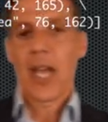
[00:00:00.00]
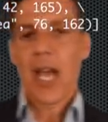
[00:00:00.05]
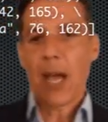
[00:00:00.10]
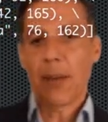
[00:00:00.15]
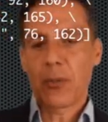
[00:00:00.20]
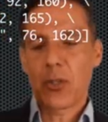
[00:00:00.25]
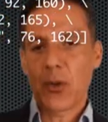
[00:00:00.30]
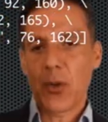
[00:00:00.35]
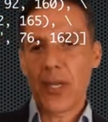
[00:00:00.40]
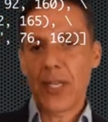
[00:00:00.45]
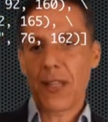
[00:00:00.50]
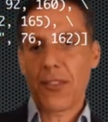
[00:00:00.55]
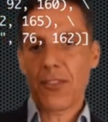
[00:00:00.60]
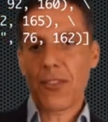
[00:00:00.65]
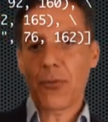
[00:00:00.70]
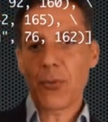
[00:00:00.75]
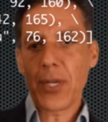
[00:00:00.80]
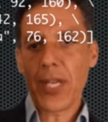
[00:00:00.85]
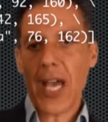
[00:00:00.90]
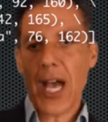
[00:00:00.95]
I'm creating
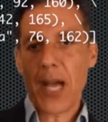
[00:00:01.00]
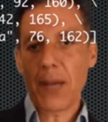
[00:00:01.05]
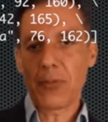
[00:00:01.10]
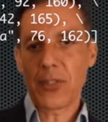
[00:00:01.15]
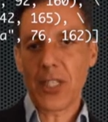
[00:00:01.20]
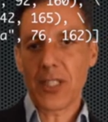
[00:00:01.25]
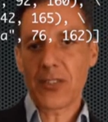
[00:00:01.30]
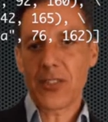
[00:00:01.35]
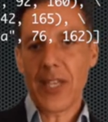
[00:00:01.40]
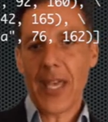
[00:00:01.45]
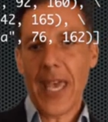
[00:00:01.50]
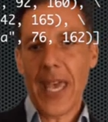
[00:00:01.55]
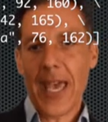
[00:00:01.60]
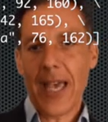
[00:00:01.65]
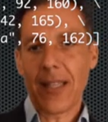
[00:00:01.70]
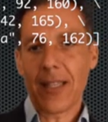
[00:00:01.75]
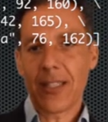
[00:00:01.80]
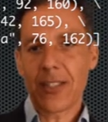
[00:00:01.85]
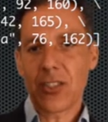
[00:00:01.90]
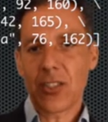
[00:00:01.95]
three objects,
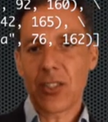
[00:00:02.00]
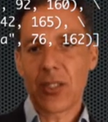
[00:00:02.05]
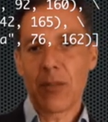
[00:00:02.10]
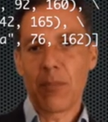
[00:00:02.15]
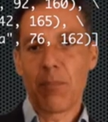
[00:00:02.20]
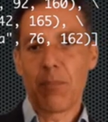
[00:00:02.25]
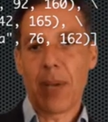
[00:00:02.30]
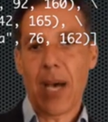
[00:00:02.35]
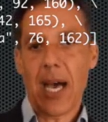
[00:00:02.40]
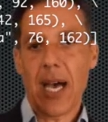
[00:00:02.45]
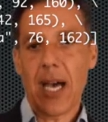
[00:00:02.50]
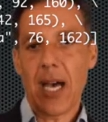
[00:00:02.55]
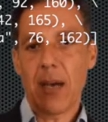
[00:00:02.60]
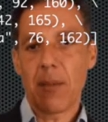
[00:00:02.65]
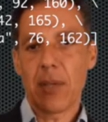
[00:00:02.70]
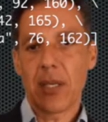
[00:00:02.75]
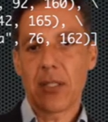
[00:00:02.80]
Alice, Bob,